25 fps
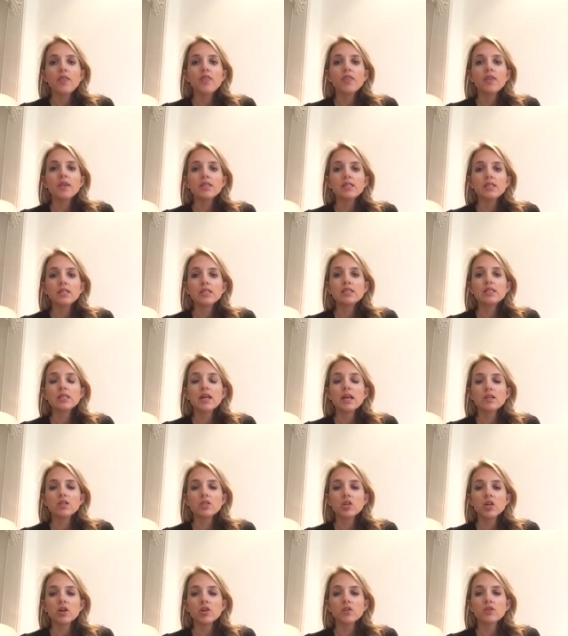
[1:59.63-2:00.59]
This is their
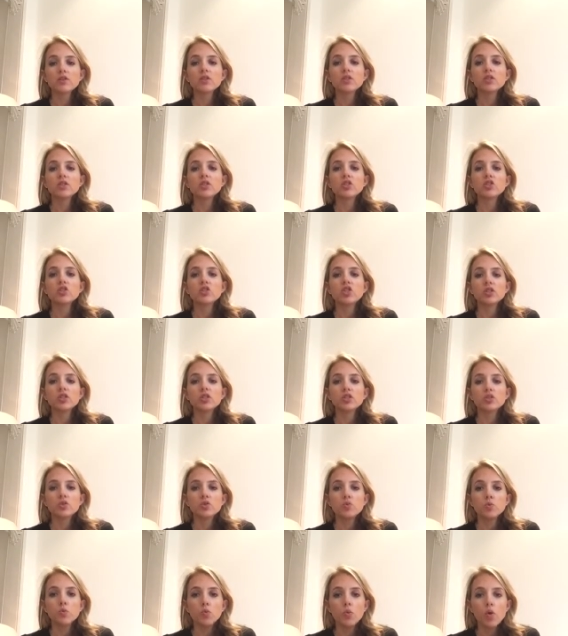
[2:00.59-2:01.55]
chance to just
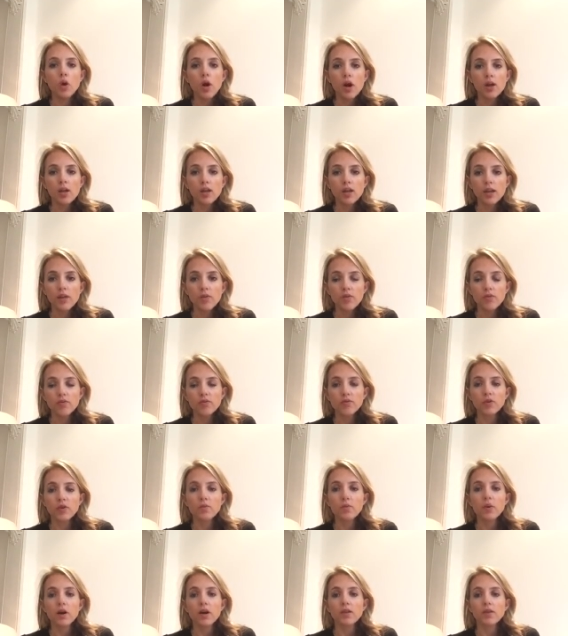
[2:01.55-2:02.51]
work it
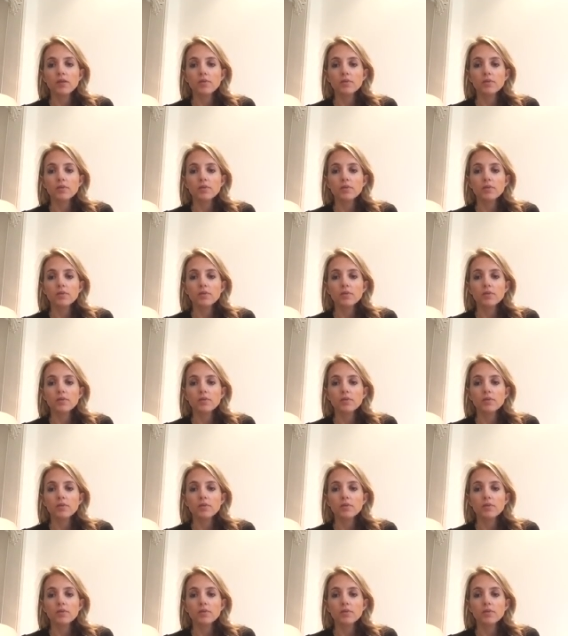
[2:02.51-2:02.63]
through by